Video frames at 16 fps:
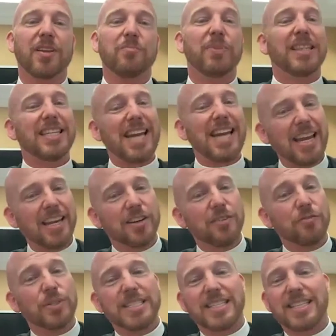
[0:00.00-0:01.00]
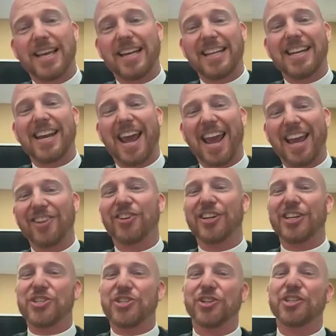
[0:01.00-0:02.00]
But the negative was that in
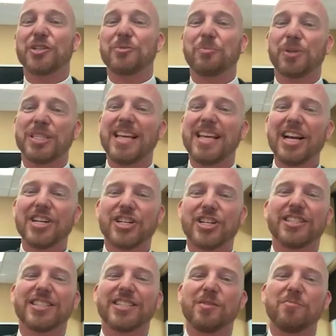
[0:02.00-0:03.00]
Anglican Church processions,